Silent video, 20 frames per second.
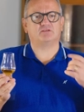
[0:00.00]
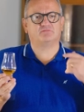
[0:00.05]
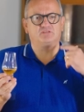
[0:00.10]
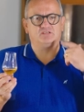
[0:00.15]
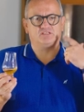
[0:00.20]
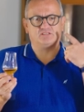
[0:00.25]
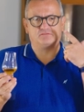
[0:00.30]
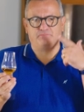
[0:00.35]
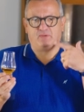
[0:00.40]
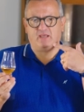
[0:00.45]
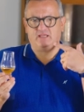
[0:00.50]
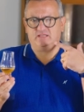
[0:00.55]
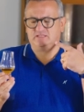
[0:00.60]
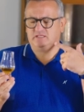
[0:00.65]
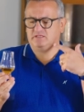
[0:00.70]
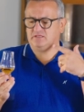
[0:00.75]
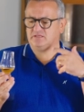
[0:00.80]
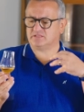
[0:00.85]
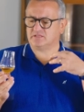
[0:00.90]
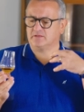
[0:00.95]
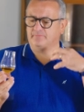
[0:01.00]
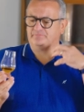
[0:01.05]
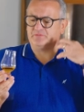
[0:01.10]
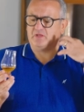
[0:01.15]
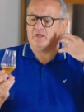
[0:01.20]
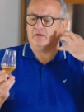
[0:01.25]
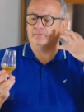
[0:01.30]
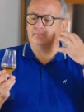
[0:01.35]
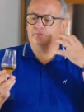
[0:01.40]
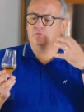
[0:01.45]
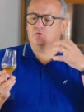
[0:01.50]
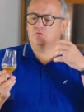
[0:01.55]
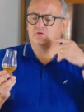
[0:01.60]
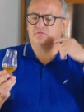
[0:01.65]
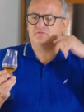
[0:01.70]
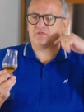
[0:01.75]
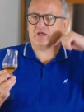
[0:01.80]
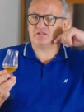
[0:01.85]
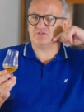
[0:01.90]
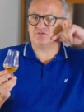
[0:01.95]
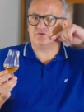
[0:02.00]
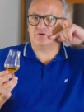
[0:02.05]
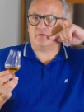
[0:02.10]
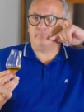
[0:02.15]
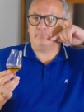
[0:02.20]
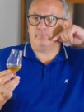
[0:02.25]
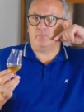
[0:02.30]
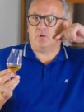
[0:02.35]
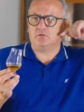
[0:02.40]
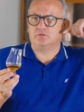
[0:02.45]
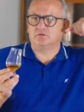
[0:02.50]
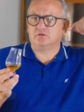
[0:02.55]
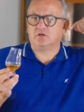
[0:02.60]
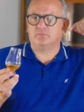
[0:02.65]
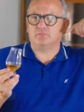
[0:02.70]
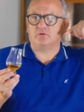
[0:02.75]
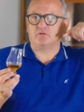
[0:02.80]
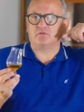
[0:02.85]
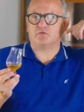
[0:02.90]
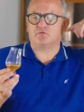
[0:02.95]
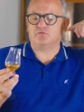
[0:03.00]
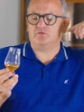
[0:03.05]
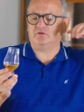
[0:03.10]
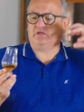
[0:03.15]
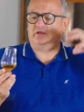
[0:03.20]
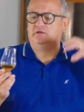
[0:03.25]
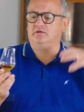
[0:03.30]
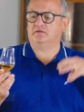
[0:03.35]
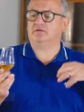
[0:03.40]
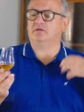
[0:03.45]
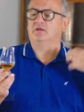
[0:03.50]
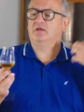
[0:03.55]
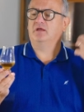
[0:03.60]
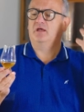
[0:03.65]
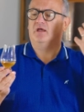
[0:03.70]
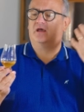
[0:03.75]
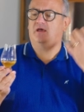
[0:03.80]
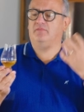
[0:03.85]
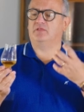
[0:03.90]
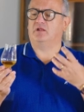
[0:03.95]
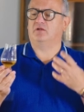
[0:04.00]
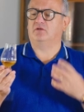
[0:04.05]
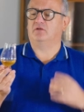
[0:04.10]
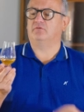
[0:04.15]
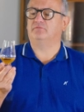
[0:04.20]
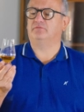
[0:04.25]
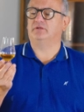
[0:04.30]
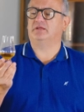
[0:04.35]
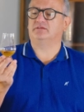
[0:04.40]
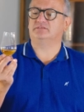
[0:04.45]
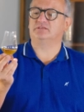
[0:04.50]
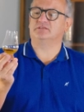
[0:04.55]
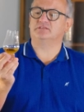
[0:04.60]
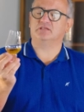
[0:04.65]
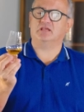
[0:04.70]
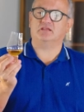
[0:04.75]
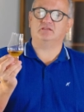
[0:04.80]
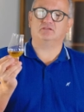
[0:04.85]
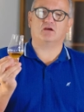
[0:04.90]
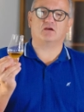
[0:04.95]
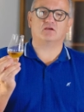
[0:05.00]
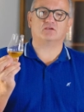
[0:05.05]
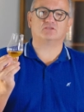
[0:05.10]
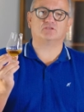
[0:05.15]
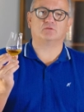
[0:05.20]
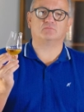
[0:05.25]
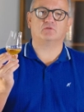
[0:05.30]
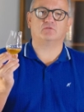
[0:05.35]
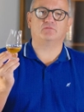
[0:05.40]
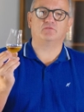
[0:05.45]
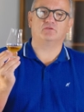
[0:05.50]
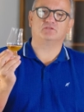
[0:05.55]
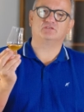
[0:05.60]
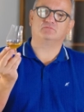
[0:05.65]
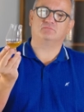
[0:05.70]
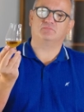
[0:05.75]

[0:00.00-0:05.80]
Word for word: of the spiciness and more of that sort of malt coming through here and the lovely, as I say, dark summer fruits.